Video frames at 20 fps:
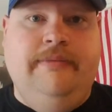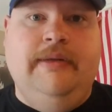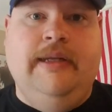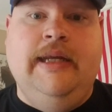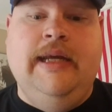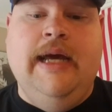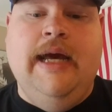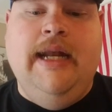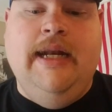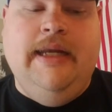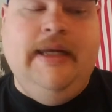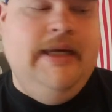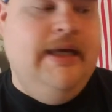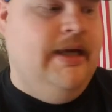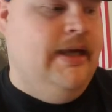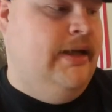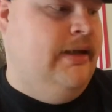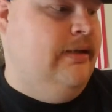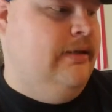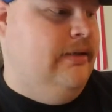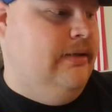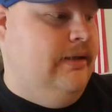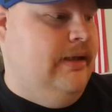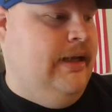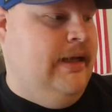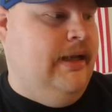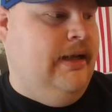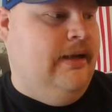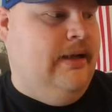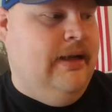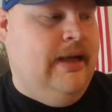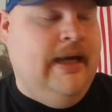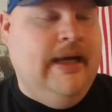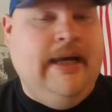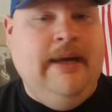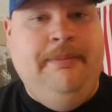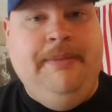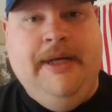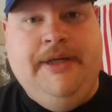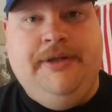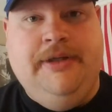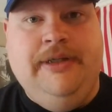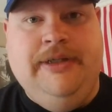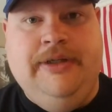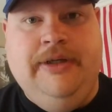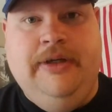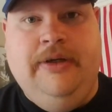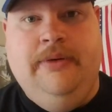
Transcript: Got a gun, and like I mentioned to